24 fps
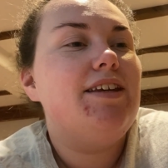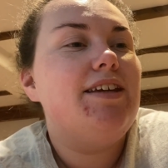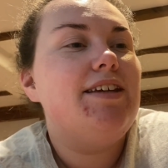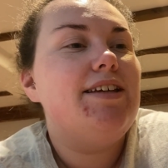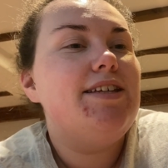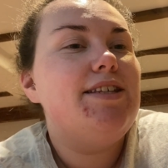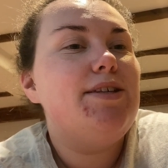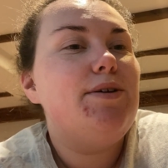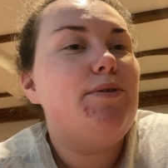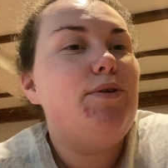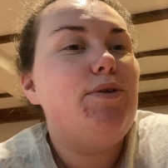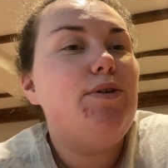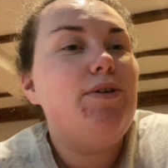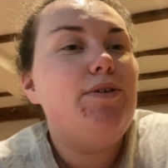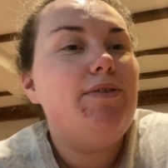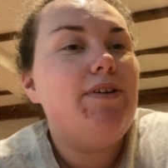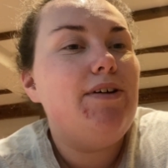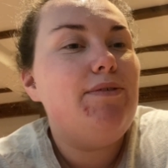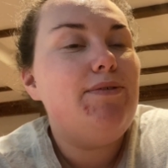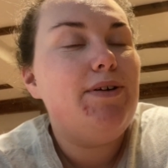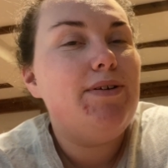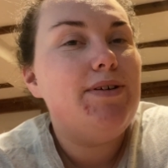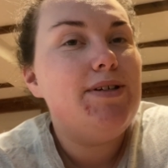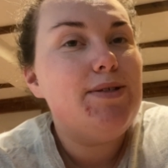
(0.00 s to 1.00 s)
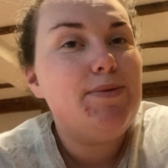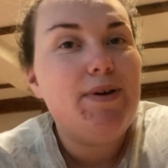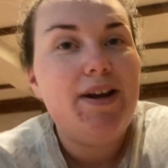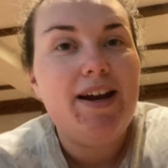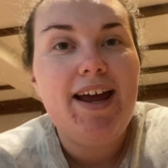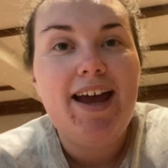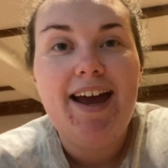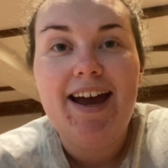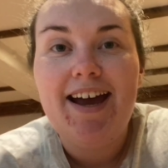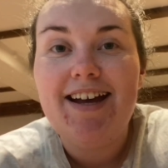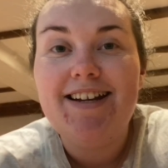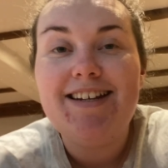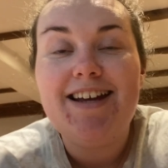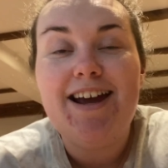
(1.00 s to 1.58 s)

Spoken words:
So all of our viewings went ahead.